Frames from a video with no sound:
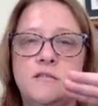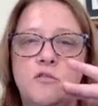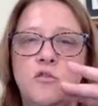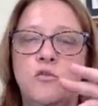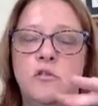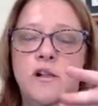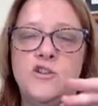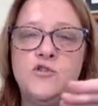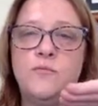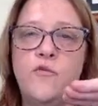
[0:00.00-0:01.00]
Google
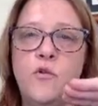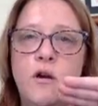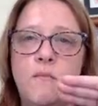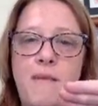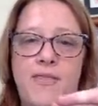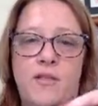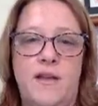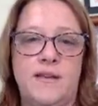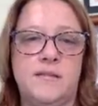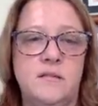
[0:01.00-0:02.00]
Classroom for math
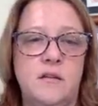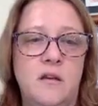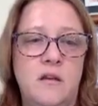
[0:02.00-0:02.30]
class.